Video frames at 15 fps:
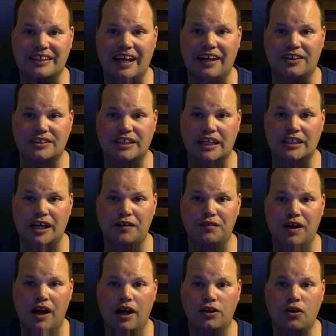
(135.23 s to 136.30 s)
Take care, stay
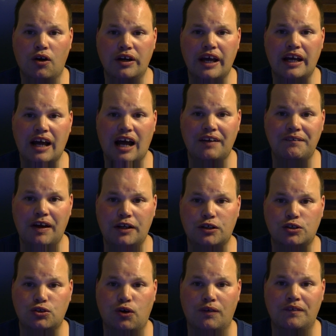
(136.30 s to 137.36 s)
safe. Don't get caught in
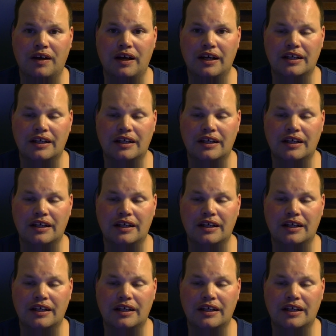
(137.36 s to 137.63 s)
major storm.